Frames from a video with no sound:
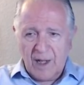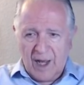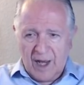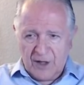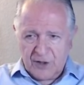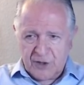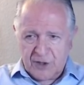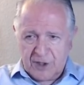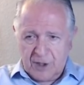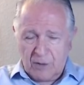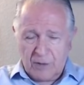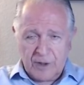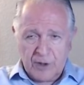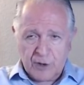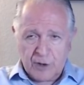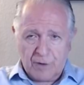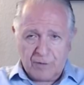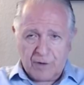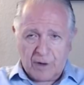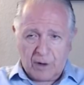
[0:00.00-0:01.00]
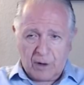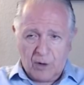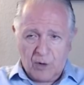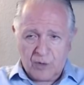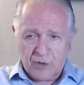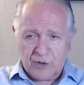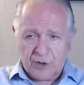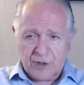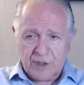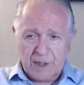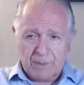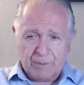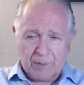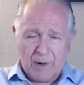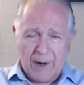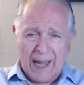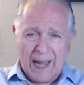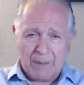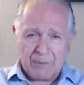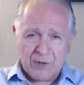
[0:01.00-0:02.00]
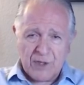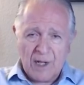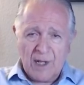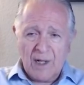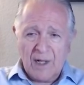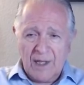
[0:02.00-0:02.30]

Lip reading: a series of closes and perhaps